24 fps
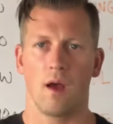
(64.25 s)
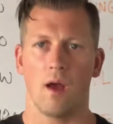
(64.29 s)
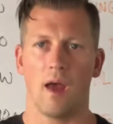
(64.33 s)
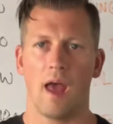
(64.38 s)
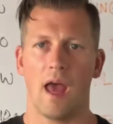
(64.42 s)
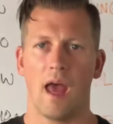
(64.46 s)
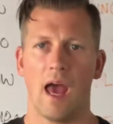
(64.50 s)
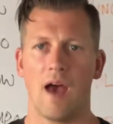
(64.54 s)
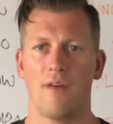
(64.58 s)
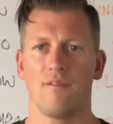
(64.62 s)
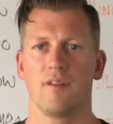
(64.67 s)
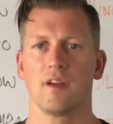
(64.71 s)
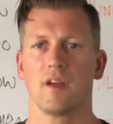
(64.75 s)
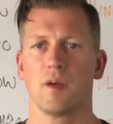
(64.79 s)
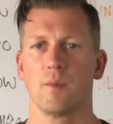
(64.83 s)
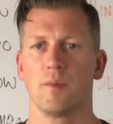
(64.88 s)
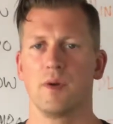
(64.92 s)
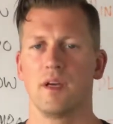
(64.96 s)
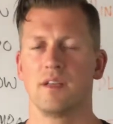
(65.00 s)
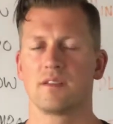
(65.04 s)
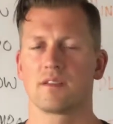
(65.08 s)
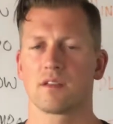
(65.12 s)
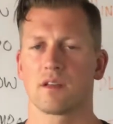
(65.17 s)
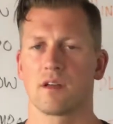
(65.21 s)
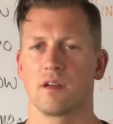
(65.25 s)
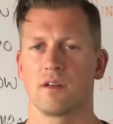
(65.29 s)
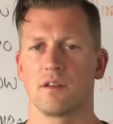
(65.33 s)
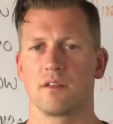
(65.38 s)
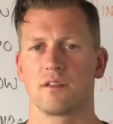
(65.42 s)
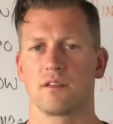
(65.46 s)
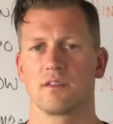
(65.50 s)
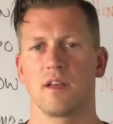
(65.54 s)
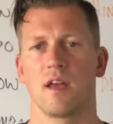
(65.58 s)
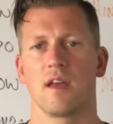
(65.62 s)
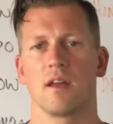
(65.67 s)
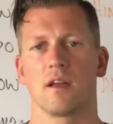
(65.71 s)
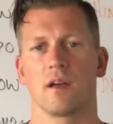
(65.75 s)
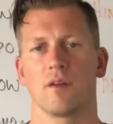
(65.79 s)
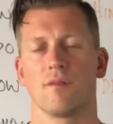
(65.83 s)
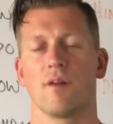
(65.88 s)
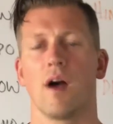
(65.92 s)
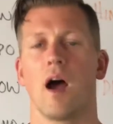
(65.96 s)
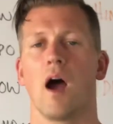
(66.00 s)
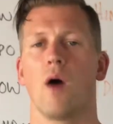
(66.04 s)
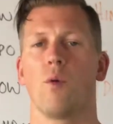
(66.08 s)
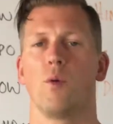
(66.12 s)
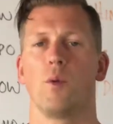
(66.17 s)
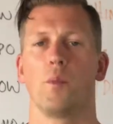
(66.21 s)
having a basic understanding of
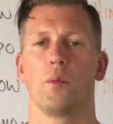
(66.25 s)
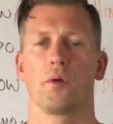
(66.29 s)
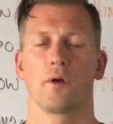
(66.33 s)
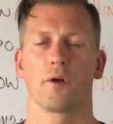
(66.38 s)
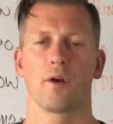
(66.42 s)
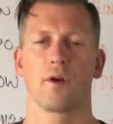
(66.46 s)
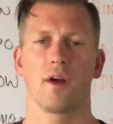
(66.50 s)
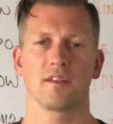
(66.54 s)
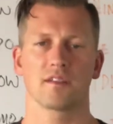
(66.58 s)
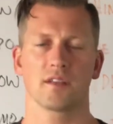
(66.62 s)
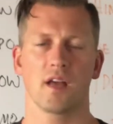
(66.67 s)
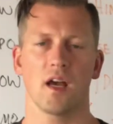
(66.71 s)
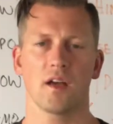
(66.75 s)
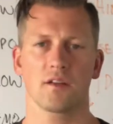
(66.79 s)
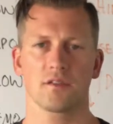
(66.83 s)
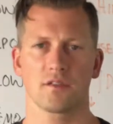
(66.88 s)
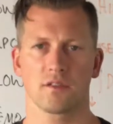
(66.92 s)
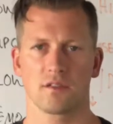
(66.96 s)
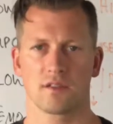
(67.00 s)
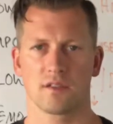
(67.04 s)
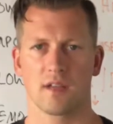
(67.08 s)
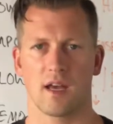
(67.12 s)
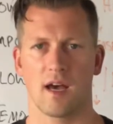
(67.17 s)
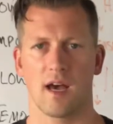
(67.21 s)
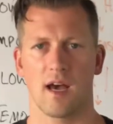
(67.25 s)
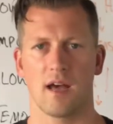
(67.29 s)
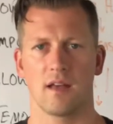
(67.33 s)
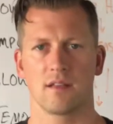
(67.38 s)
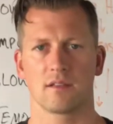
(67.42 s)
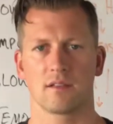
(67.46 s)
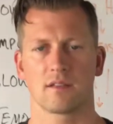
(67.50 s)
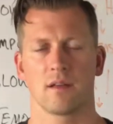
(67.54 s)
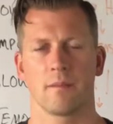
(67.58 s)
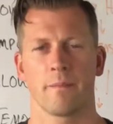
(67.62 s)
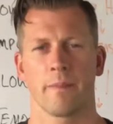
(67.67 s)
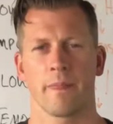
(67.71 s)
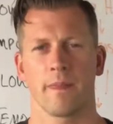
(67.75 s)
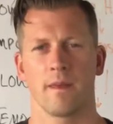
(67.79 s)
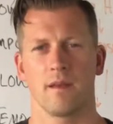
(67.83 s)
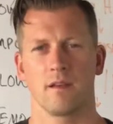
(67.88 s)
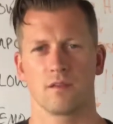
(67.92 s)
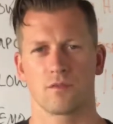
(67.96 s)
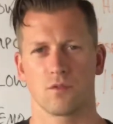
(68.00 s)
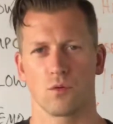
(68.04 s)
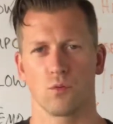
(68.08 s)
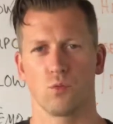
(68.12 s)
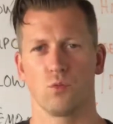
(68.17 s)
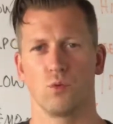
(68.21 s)
how we progress exercise
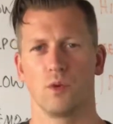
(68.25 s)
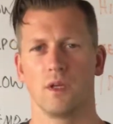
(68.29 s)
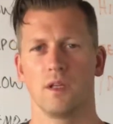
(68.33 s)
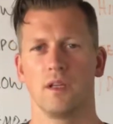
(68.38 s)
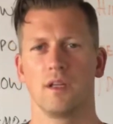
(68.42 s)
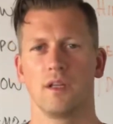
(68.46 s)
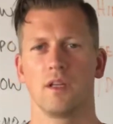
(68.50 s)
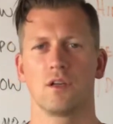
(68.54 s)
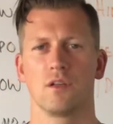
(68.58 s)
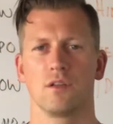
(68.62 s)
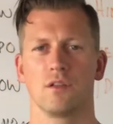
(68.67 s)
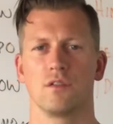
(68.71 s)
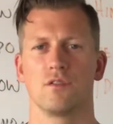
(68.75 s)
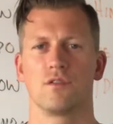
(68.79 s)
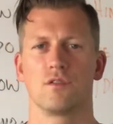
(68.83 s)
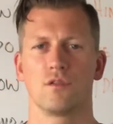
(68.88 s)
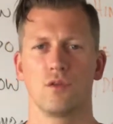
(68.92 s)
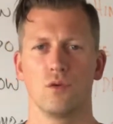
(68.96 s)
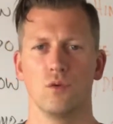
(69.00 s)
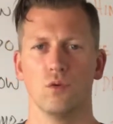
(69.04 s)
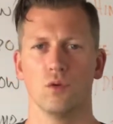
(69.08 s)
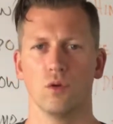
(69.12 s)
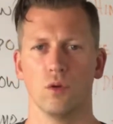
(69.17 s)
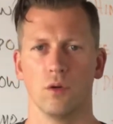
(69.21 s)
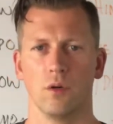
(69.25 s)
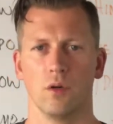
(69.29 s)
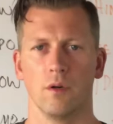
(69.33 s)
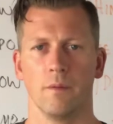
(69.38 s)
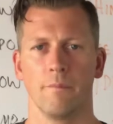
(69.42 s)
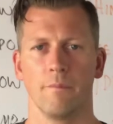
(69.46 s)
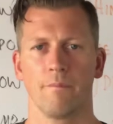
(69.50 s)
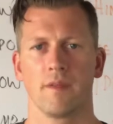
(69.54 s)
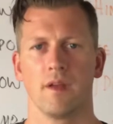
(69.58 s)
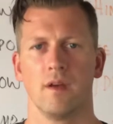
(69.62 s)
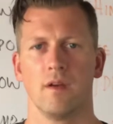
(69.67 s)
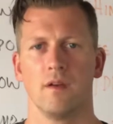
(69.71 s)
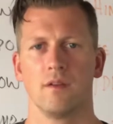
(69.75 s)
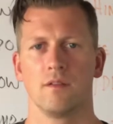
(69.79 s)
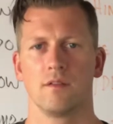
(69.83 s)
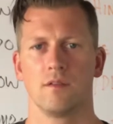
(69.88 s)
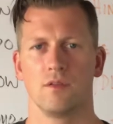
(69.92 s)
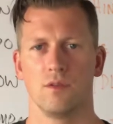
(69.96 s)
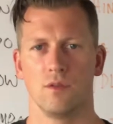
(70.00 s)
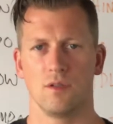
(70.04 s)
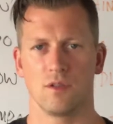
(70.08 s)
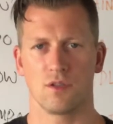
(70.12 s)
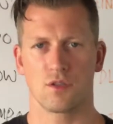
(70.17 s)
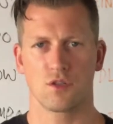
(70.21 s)
is a really good tool
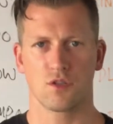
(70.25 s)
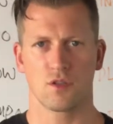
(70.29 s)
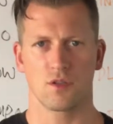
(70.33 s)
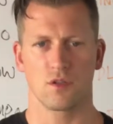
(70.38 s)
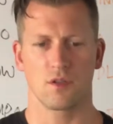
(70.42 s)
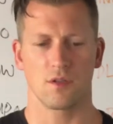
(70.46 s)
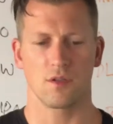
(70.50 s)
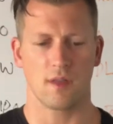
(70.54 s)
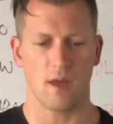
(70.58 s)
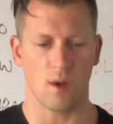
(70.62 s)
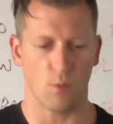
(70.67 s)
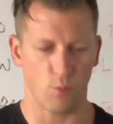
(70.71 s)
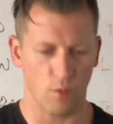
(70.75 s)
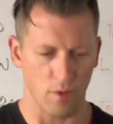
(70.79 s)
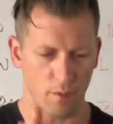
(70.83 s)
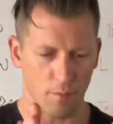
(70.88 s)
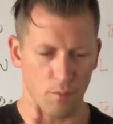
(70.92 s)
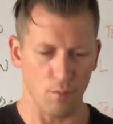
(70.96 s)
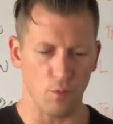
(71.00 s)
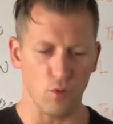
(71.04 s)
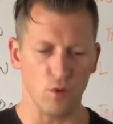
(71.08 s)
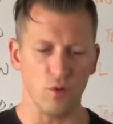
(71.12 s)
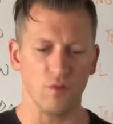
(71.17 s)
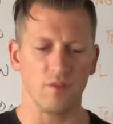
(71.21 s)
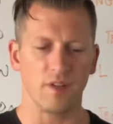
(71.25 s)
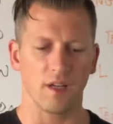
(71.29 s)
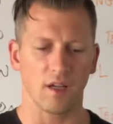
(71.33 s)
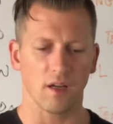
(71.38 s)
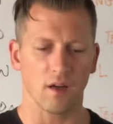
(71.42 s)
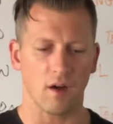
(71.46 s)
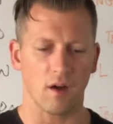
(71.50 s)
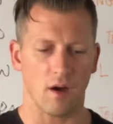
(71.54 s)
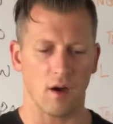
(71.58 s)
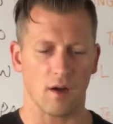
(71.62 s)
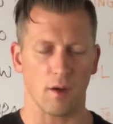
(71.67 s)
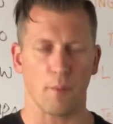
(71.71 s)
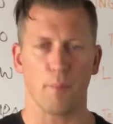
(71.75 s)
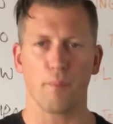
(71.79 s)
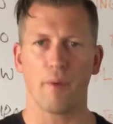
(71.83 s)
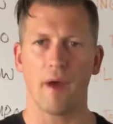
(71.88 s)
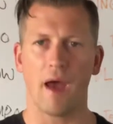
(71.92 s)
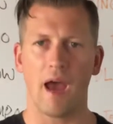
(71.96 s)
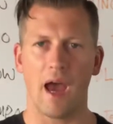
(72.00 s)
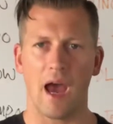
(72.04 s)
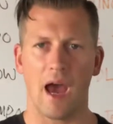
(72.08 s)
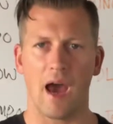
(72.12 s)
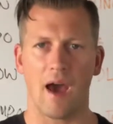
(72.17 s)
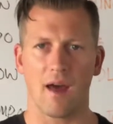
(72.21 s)
to ensure that we're moving on a
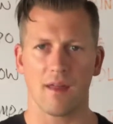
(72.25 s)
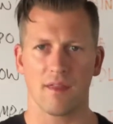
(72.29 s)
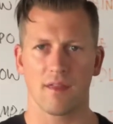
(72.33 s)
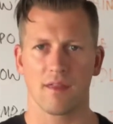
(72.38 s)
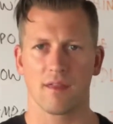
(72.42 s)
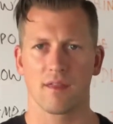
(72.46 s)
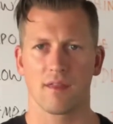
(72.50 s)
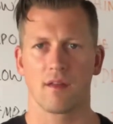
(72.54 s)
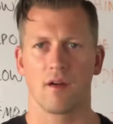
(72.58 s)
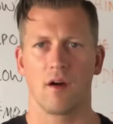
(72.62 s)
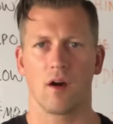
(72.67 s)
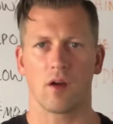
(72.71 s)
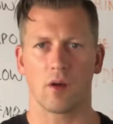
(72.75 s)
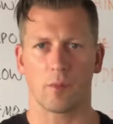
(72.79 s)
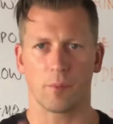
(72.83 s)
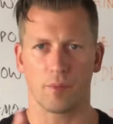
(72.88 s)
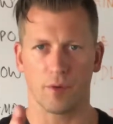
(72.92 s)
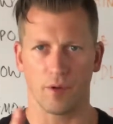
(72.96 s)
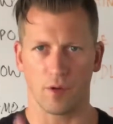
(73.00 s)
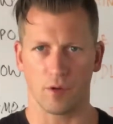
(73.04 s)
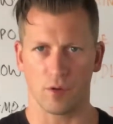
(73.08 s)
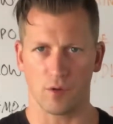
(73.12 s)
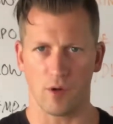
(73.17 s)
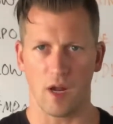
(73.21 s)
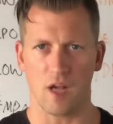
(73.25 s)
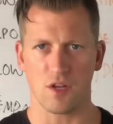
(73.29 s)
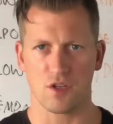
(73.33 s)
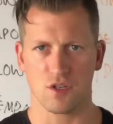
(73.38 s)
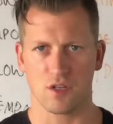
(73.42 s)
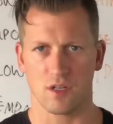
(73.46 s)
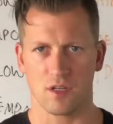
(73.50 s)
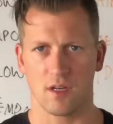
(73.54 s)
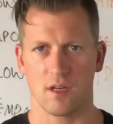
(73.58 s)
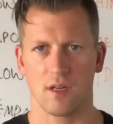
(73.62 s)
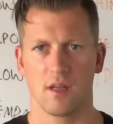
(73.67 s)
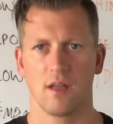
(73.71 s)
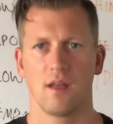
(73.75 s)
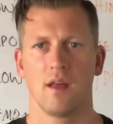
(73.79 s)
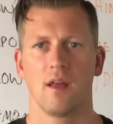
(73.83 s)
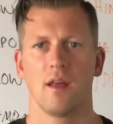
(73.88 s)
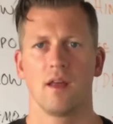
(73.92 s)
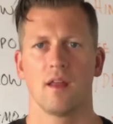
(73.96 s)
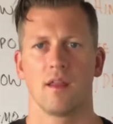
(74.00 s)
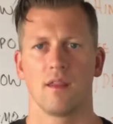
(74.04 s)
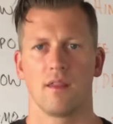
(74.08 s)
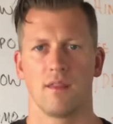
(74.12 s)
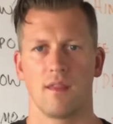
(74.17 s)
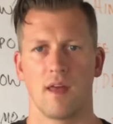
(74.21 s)
path, on a progression
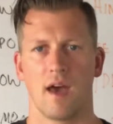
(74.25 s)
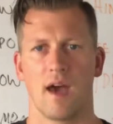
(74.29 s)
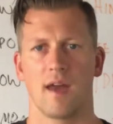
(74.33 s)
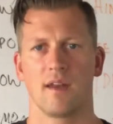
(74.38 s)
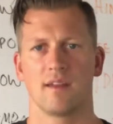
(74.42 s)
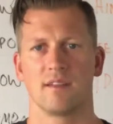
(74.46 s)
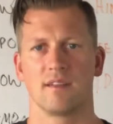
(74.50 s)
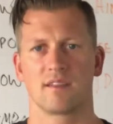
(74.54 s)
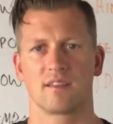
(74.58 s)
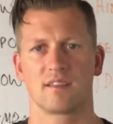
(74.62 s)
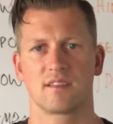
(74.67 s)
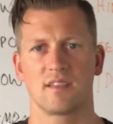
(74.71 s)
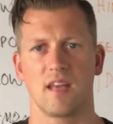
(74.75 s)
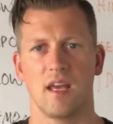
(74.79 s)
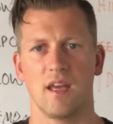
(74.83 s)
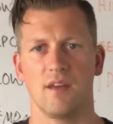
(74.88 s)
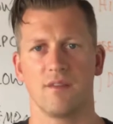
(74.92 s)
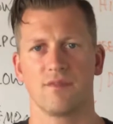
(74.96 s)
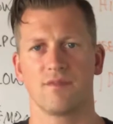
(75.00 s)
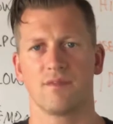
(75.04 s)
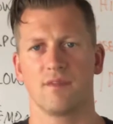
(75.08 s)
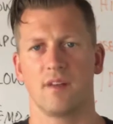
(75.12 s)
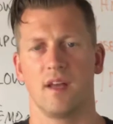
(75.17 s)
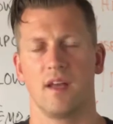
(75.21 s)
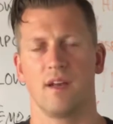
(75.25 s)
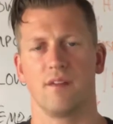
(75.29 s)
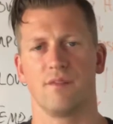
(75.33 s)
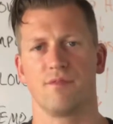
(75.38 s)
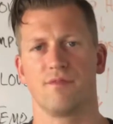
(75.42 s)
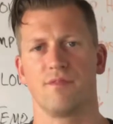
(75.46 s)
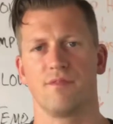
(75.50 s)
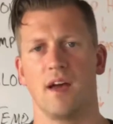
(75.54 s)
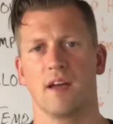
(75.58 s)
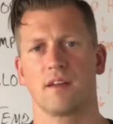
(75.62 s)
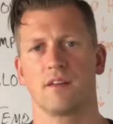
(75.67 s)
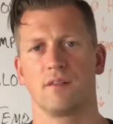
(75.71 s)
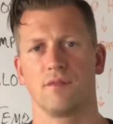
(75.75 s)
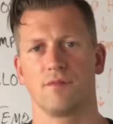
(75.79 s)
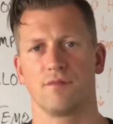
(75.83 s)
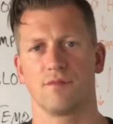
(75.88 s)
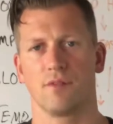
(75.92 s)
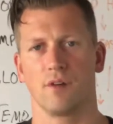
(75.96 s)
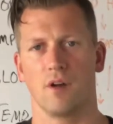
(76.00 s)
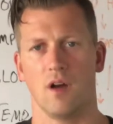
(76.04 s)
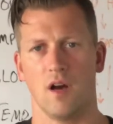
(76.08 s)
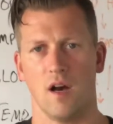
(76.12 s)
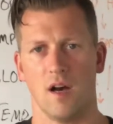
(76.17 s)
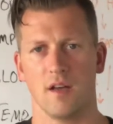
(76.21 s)
that is safe and effective
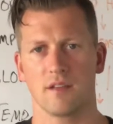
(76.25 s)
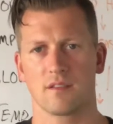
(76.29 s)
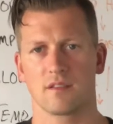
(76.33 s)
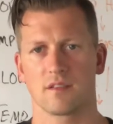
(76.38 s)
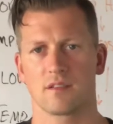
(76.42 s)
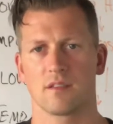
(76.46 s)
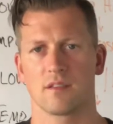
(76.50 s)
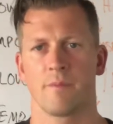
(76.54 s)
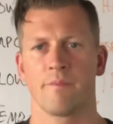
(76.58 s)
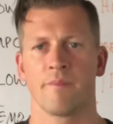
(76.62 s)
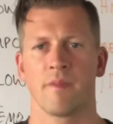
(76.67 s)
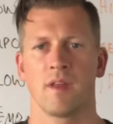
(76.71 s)
for us.